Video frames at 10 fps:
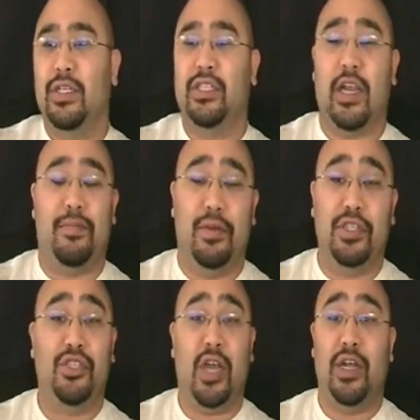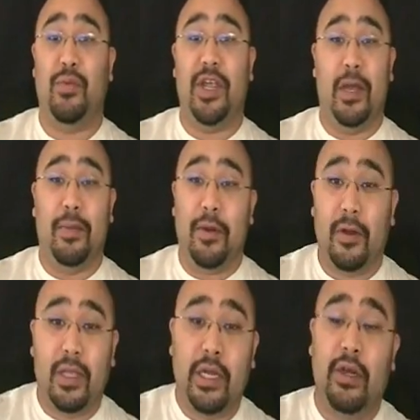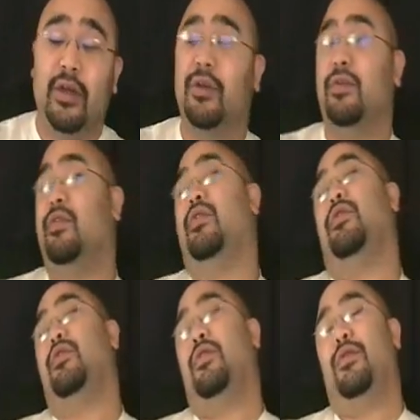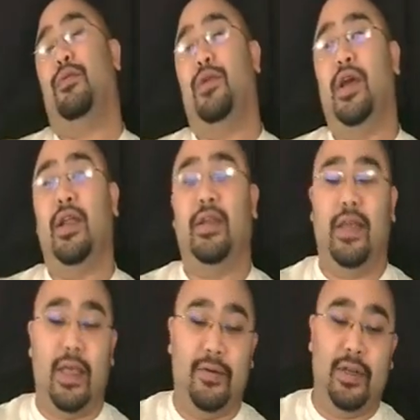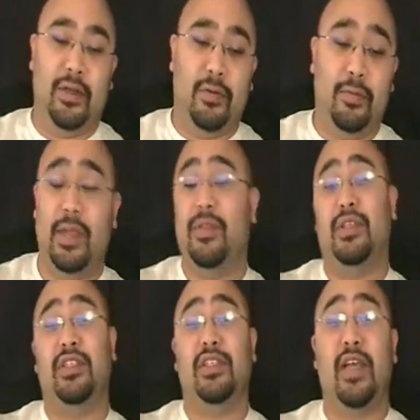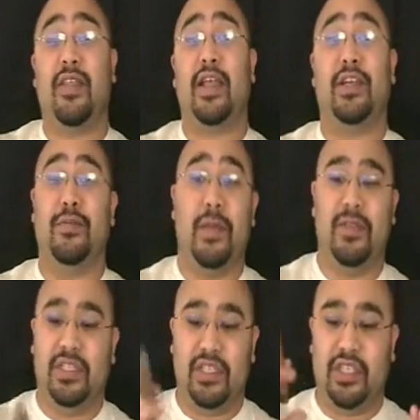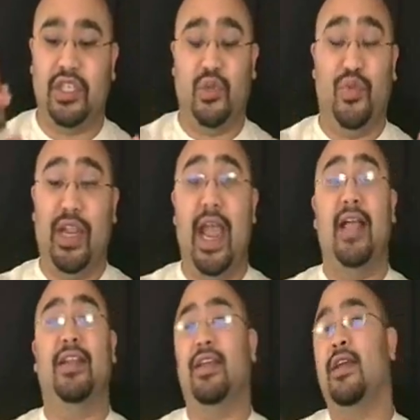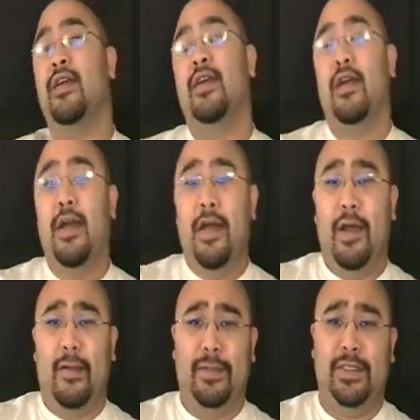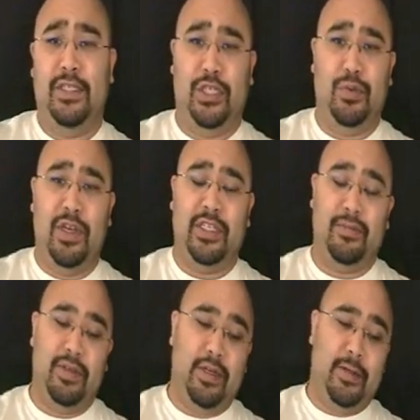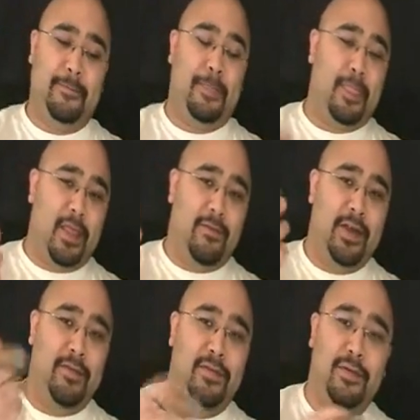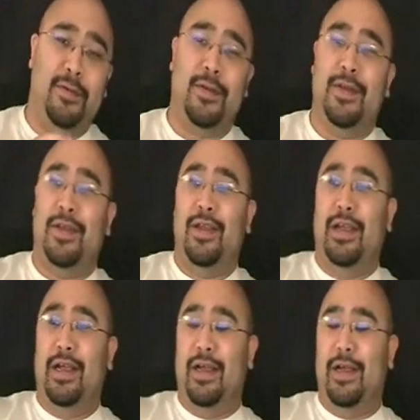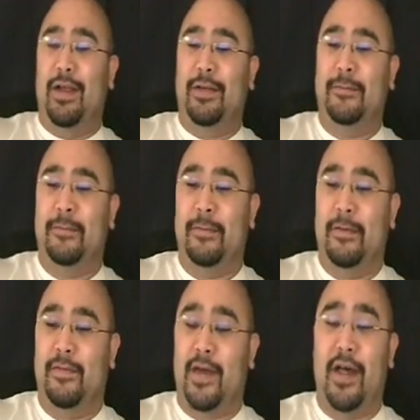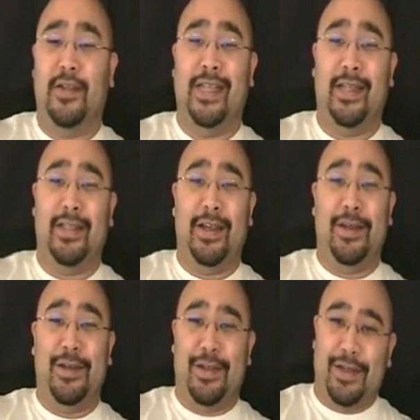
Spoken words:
Should I push trying to wake up earlier, or what? I don't know. Or maybe there's just nothing I can do. Maybe this is just the reality of the situation. But if any of you fathers out there